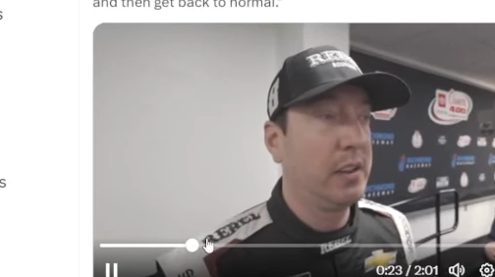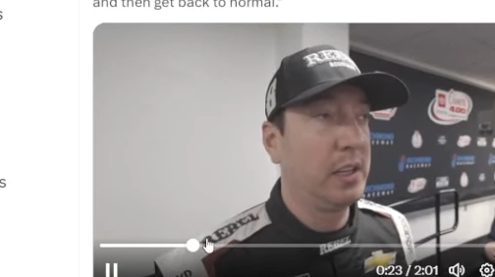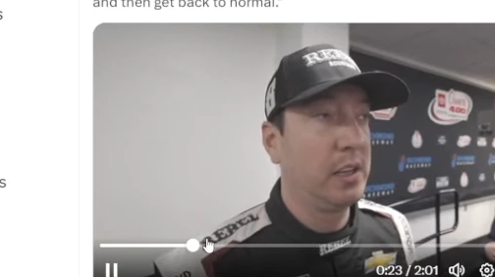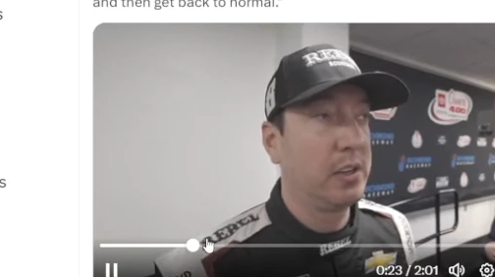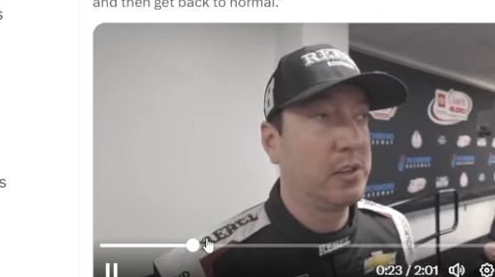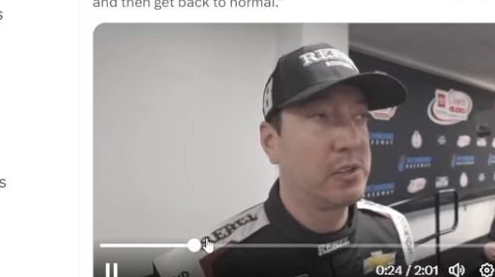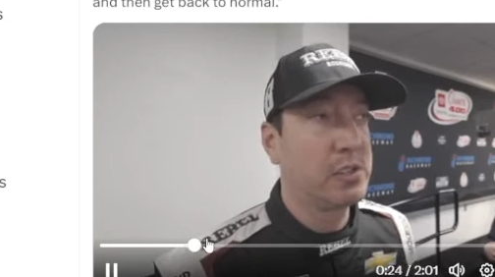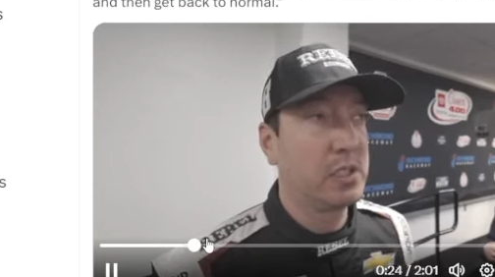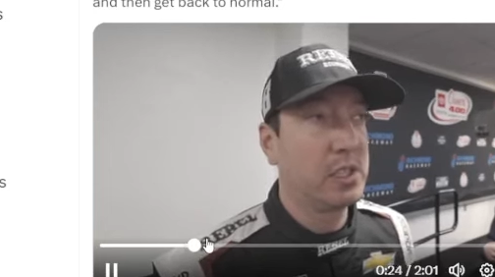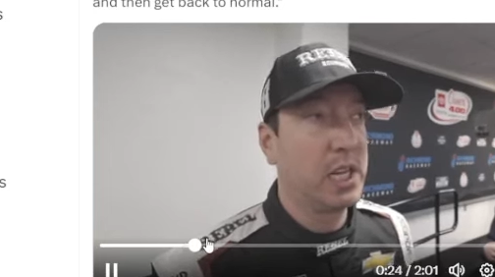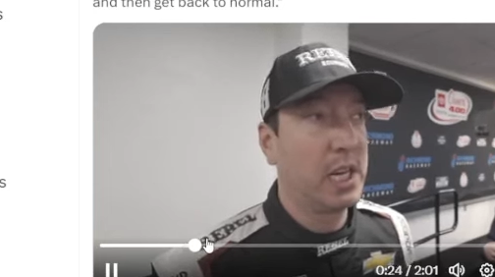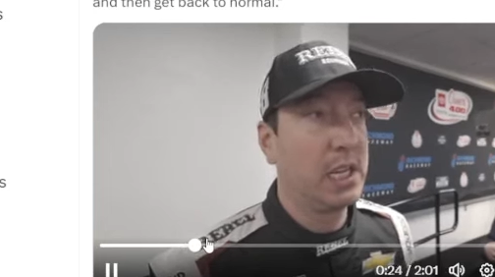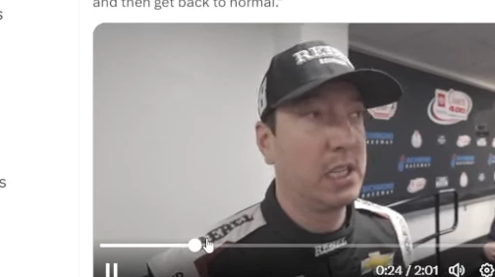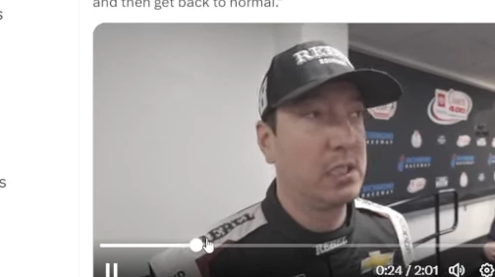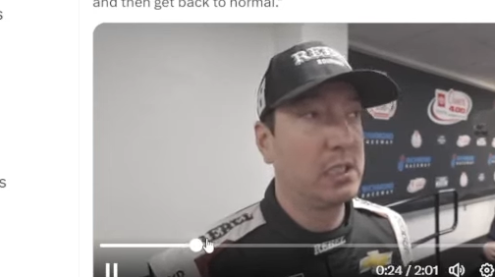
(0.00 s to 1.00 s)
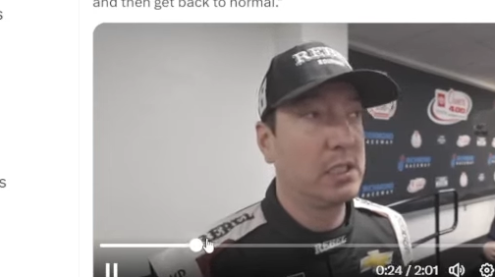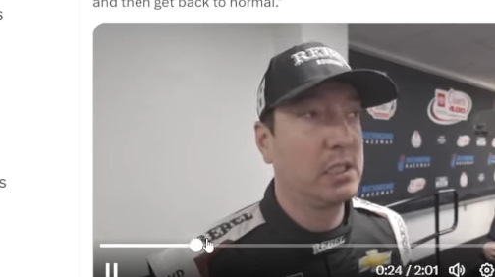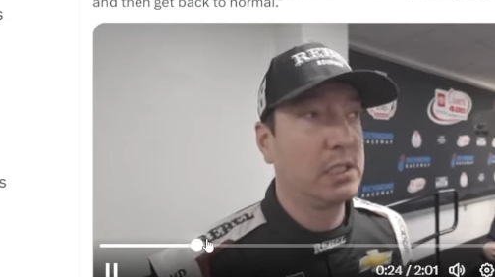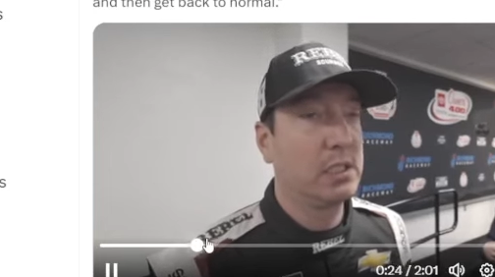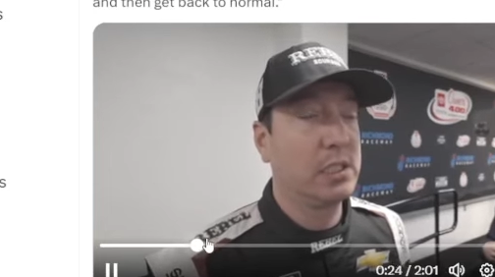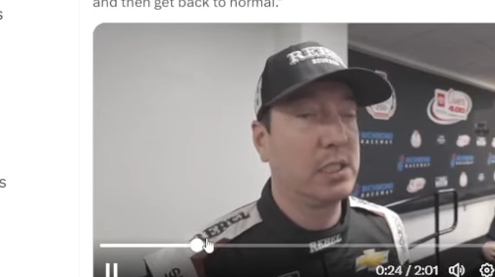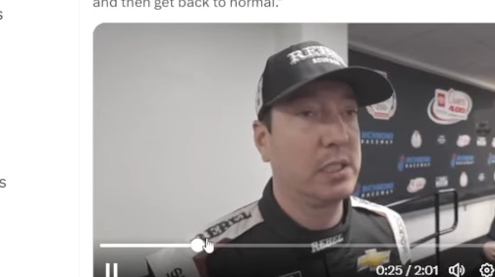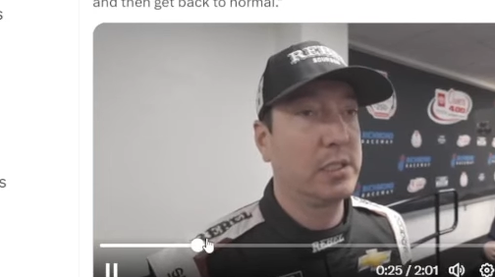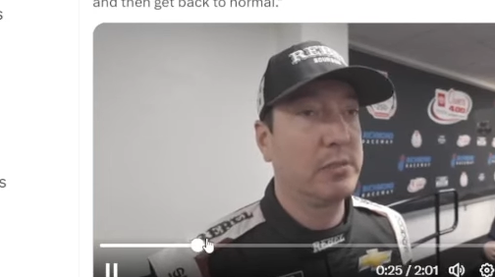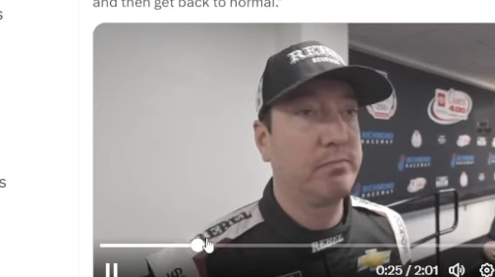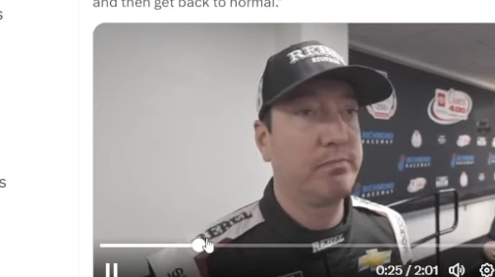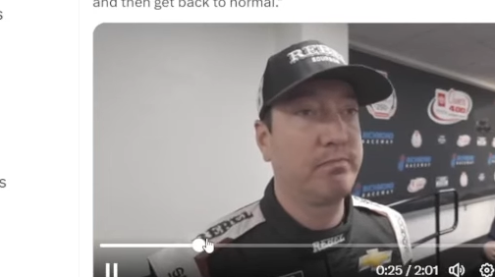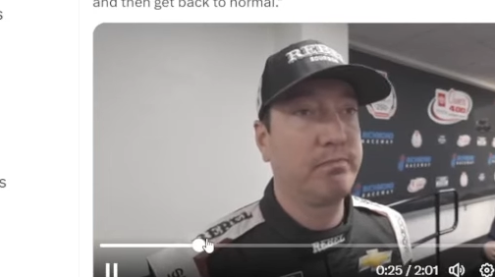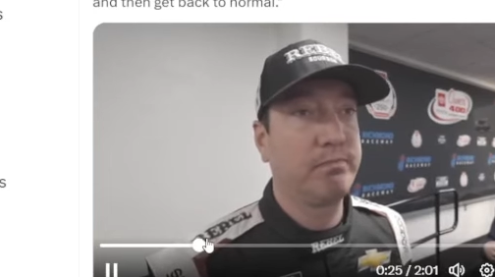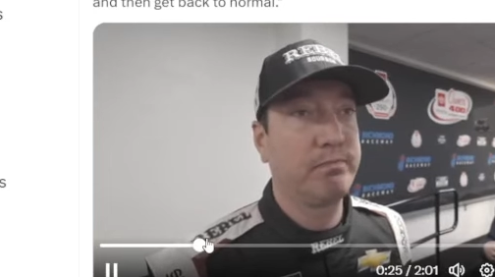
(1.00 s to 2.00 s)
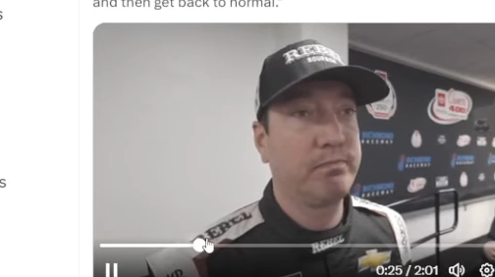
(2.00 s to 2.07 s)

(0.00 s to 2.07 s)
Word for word: I think he understood that, and then um,